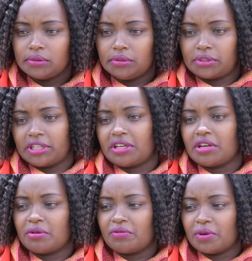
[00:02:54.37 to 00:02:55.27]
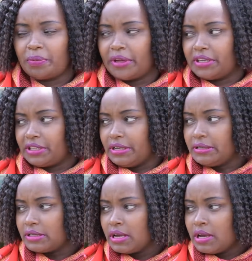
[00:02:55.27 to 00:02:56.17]
you take care of your
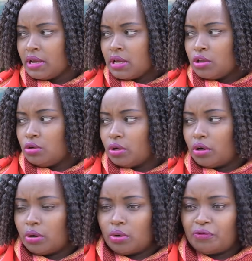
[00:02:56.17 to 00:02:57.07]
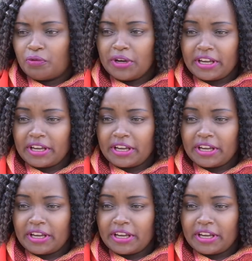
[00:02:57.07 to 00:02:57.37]
patients, you are fully